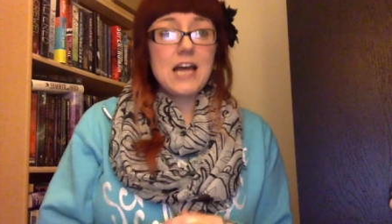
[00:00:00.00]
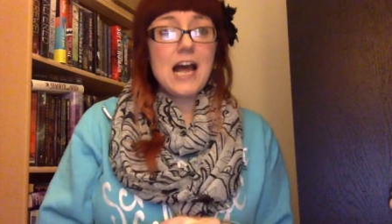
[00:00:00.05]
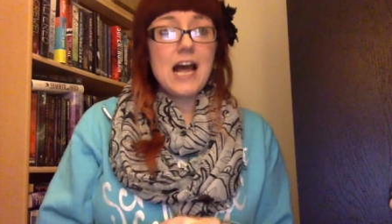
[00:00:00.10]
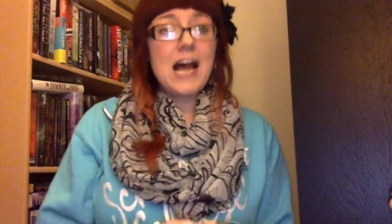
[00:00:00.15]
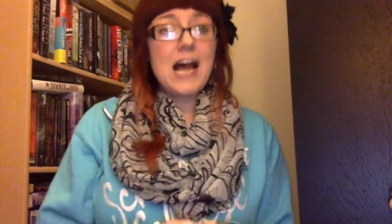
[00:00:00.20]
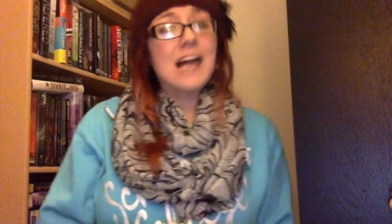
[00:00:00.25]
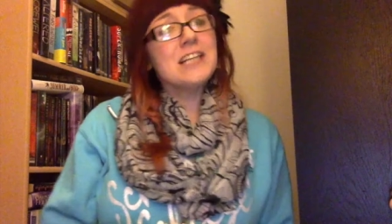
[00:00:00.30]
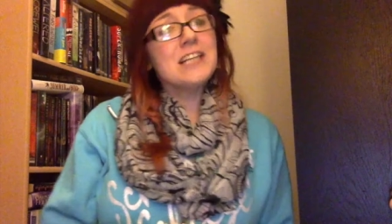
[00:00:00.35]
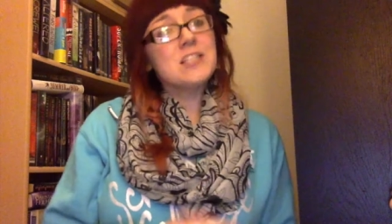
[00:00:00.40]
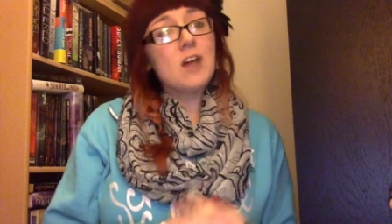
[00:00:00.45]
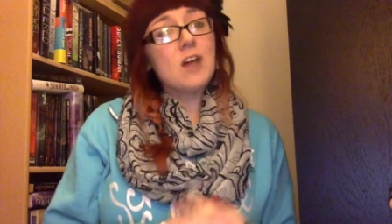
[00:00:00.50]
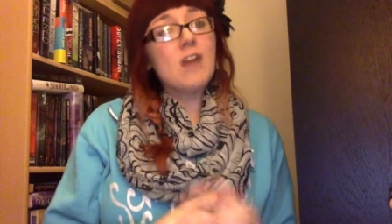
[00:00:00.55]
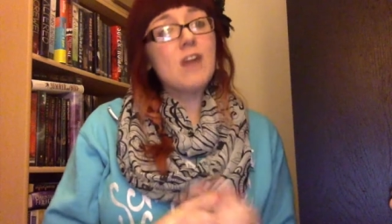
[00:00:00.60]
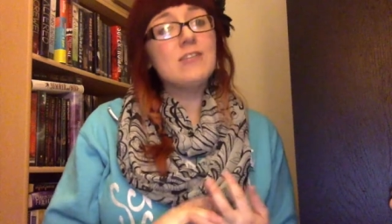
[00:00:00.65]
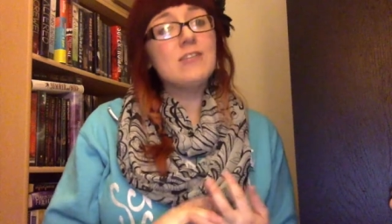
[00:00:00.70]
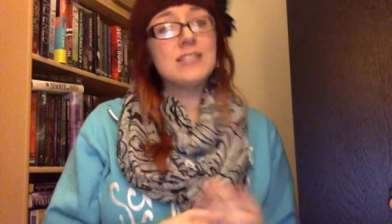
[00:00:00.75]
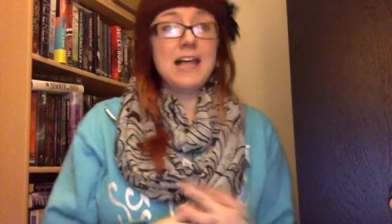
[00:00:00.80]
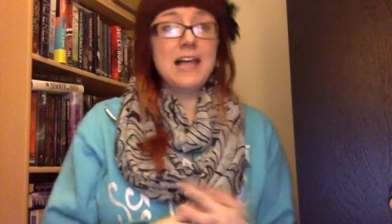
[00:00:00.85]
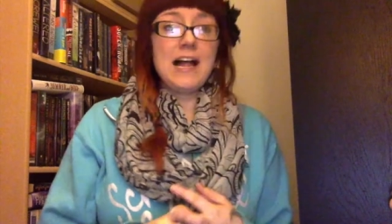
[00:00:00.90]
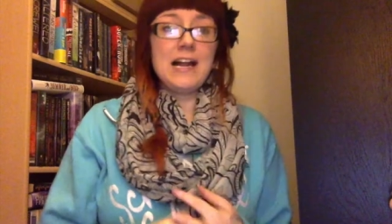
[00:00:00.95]
I saw the
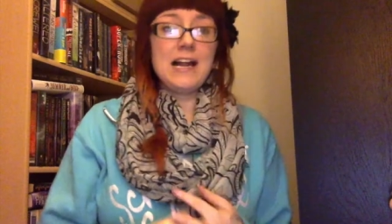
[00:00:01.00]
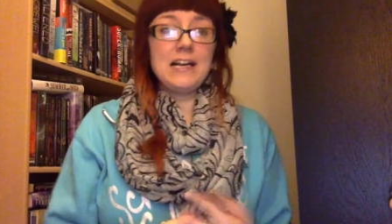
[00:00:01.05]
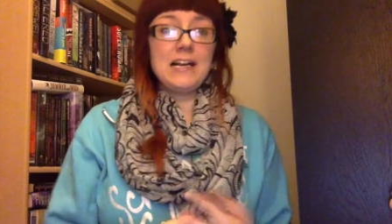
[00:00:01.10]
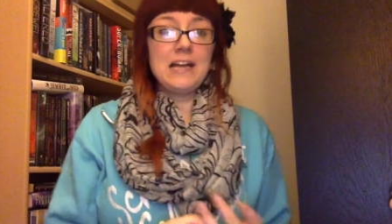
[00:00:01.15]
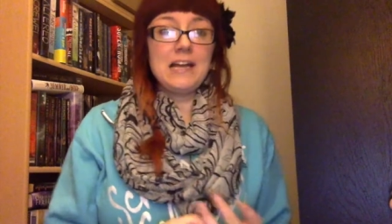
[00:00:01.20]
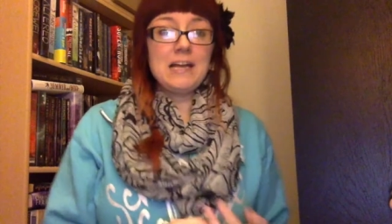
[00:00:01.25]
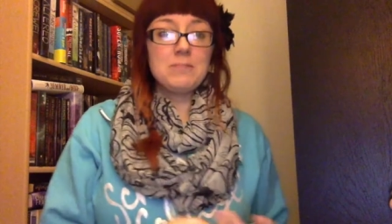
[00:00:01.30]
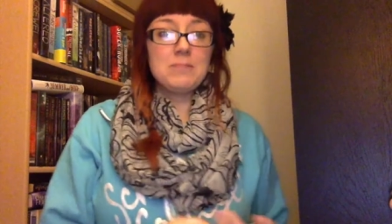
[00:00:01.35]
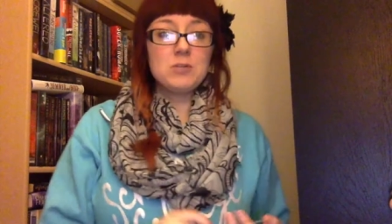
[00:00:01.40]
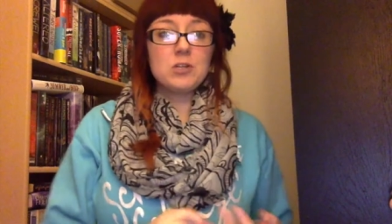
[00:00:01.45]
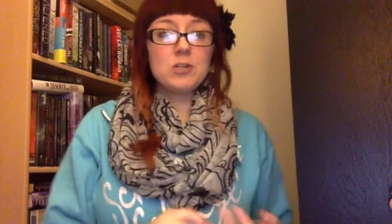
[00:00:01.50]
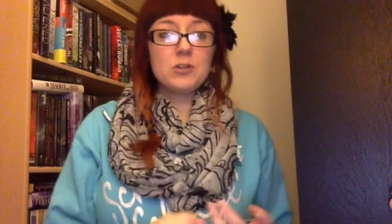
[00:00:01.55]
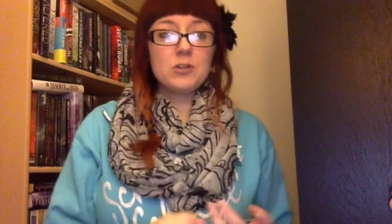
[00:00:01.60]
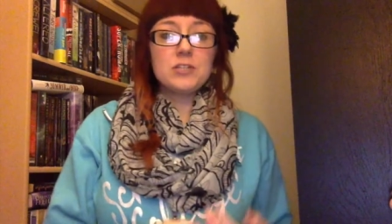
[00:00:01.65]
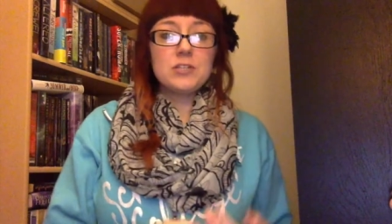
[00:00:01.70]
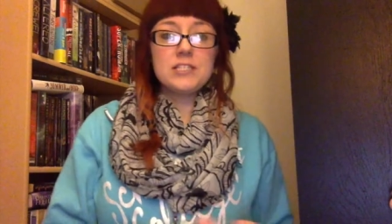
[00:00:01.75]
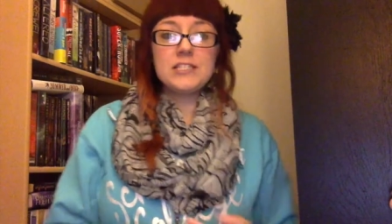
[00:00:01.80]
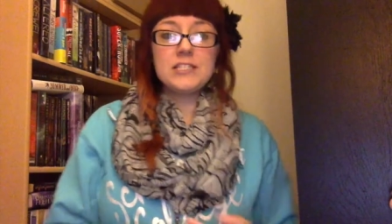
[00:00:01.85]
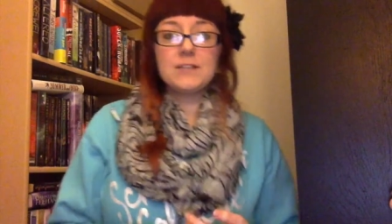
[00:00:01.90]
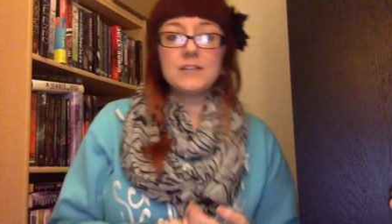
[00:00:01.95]
sign, a book
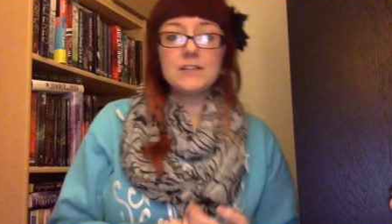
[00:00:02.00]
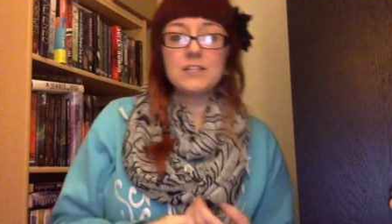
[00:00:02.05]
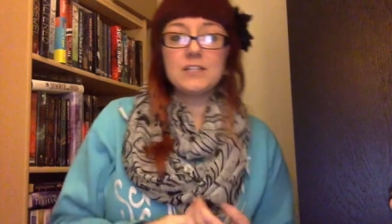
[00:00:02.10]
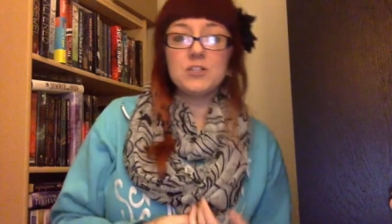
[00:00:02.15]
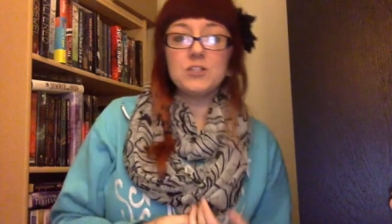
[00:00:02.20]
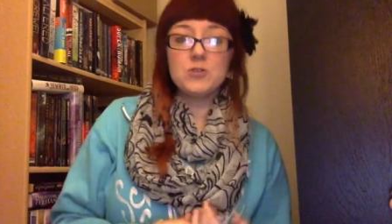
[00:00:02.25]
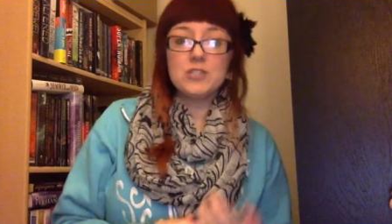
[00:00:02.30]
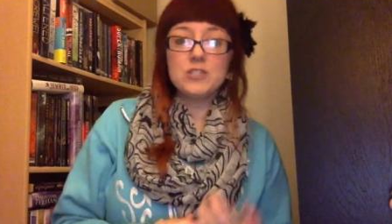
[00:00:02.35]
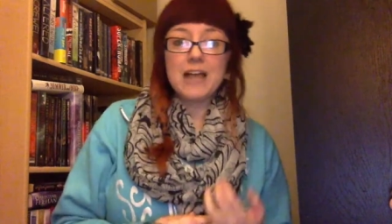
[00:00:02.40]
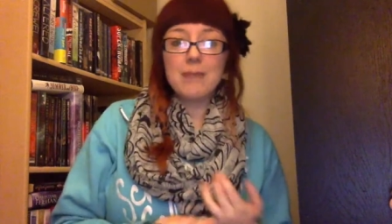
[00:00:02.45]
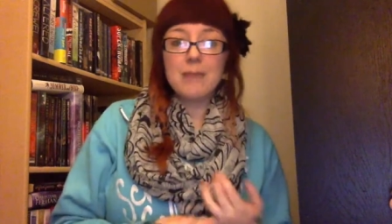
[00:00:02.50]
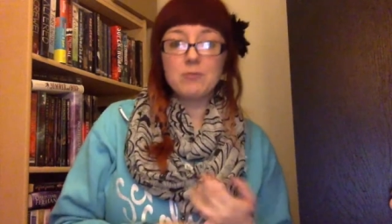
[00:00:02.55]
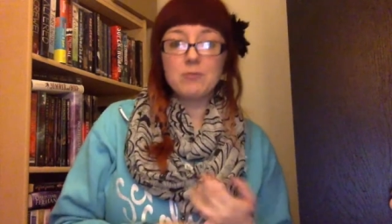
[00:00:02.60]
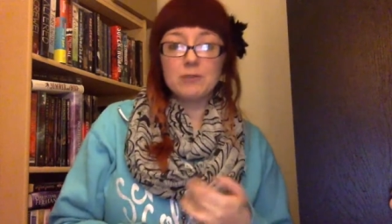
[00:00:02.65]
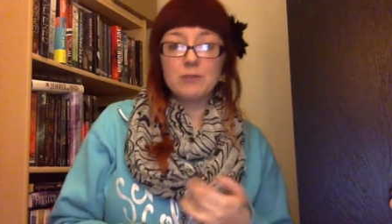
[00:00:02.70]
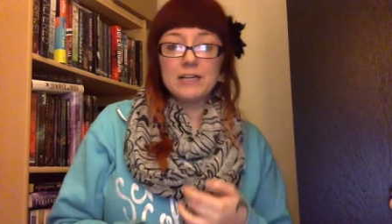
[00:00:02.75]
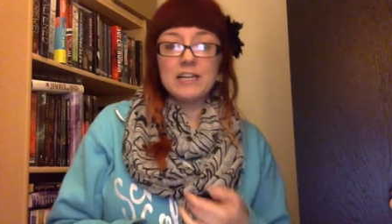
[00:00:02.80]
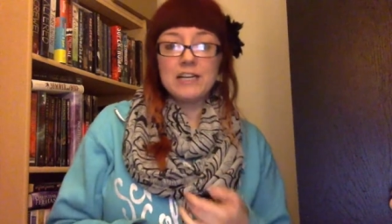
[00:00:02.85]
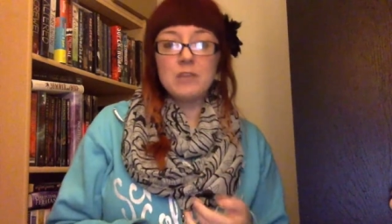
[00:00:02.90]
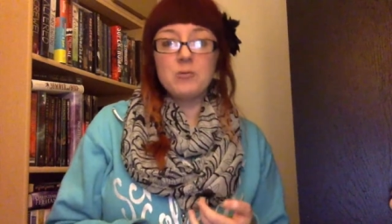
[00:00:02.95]
or series you stopped
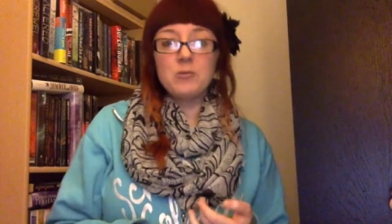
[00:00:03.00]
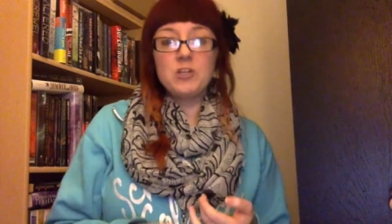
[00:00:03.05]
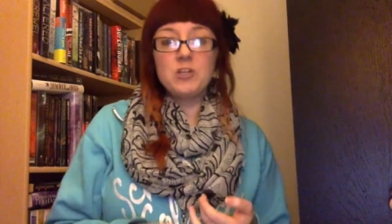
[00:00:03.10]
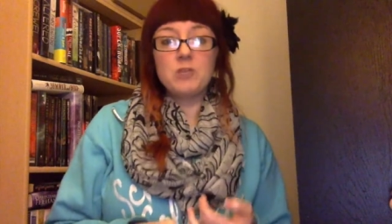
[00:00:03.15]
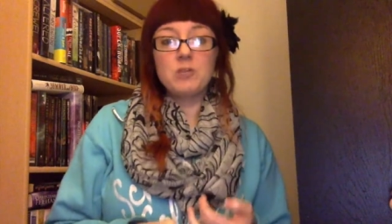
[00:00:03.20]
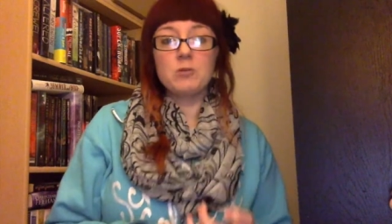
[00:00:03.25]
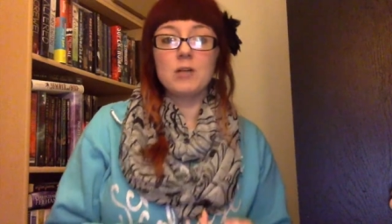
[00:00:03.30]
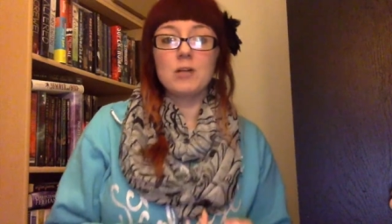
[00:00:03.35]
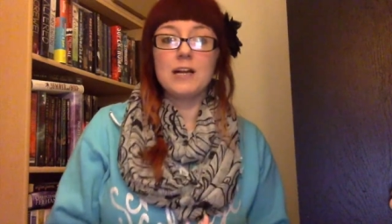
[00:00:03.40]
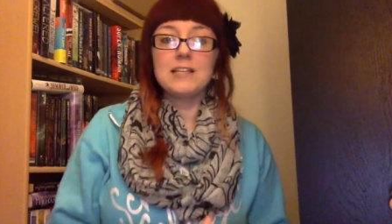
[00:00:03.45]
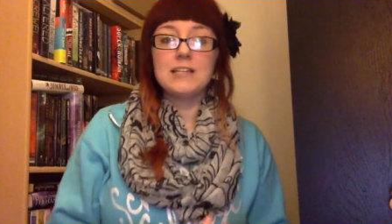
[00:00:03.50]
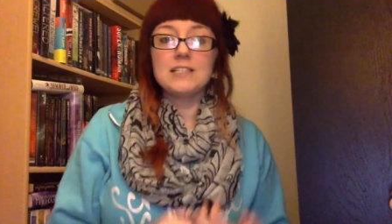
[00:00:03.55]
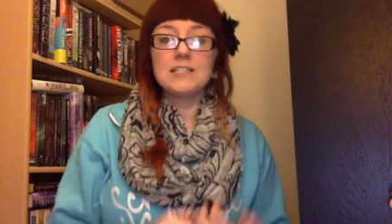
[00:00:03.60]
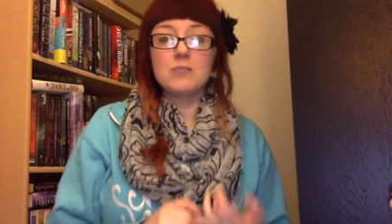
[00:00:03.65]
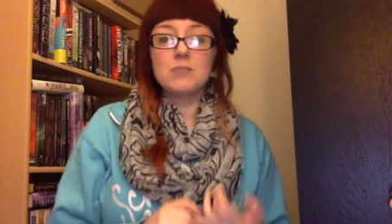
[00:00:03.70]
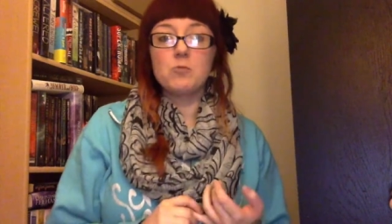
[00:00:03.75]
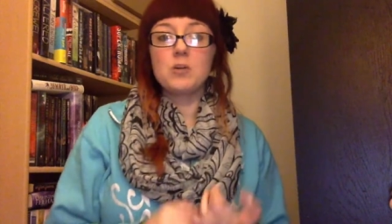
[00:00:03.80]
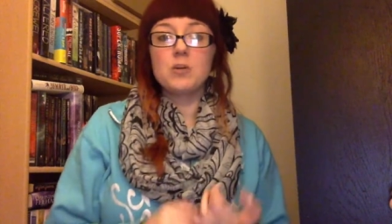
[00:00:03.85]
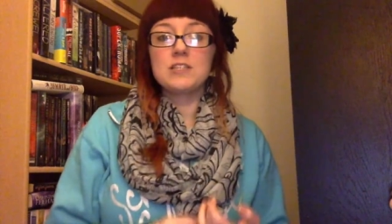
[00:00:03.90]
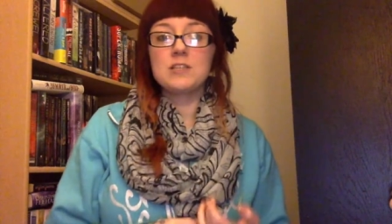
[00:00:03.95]
reading when you realized
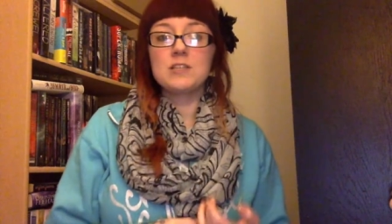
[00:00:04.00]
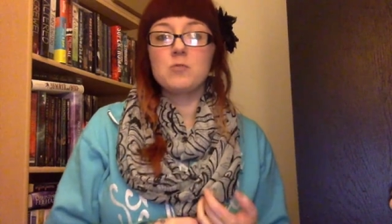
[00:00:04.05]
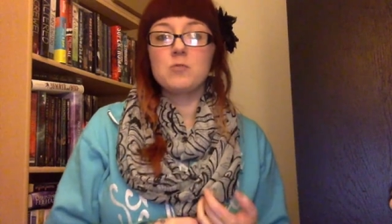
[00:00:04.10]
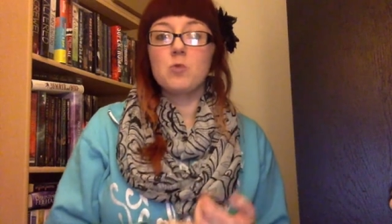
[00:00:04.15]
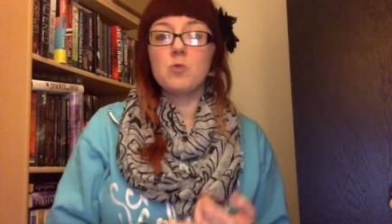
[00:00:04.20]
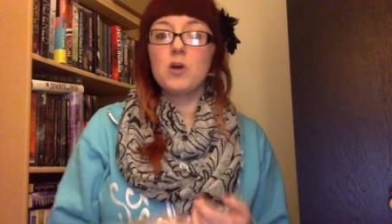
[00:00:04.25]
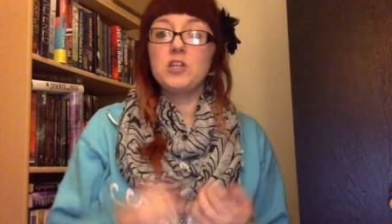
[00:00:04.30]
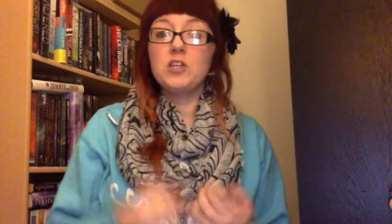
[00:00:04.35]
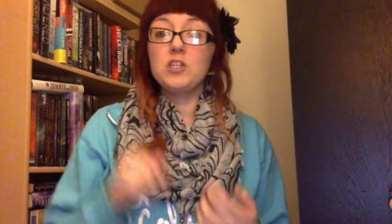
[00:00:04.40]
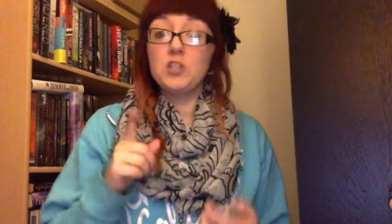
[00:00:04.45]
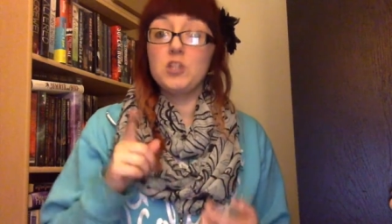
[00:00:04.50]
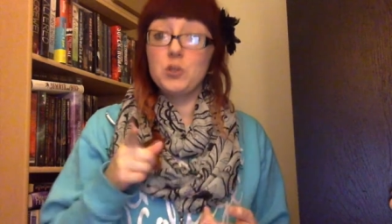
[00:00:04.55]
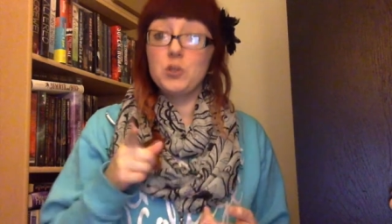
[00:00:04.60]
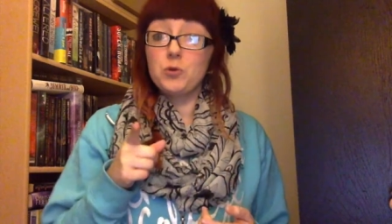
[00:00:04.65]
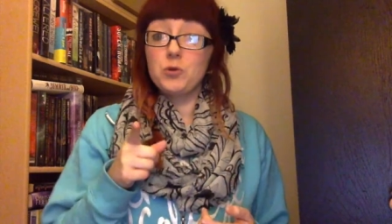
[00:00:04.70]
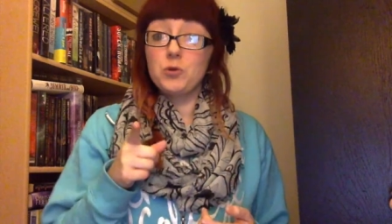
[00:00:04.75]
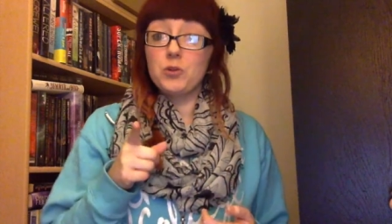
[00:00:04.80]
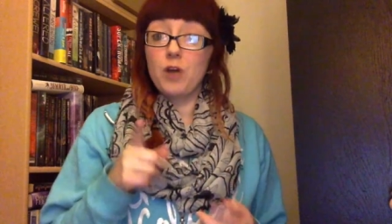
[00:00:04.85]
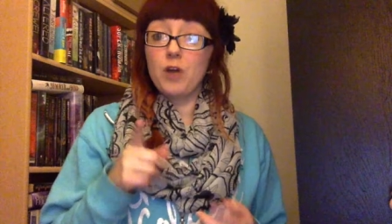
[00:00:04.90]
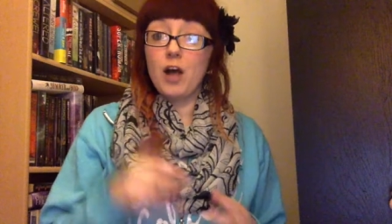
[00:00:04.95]
it wasn't what
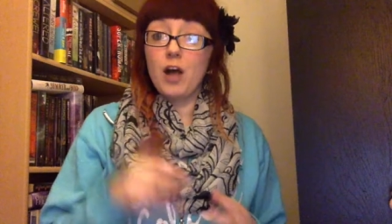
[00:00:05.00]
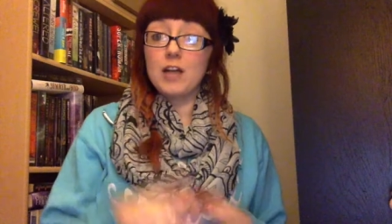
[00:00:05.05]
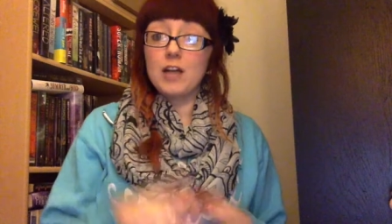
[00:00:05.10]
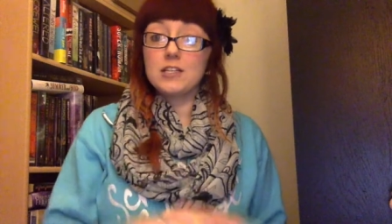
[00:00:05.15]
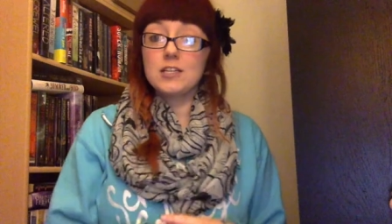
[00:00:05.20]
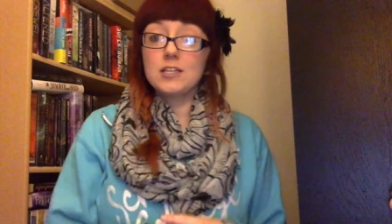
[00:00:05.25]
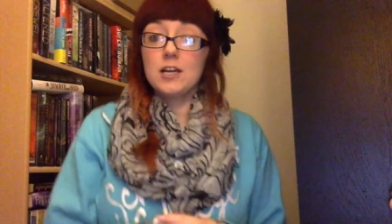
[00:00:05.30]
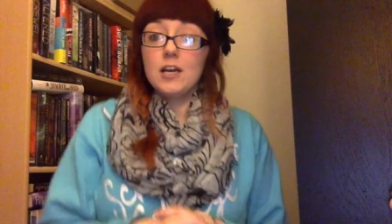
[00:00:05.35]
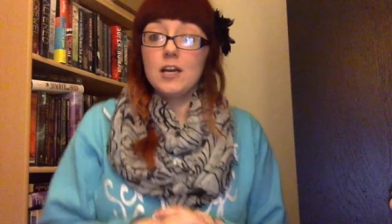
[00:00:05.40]
you thought.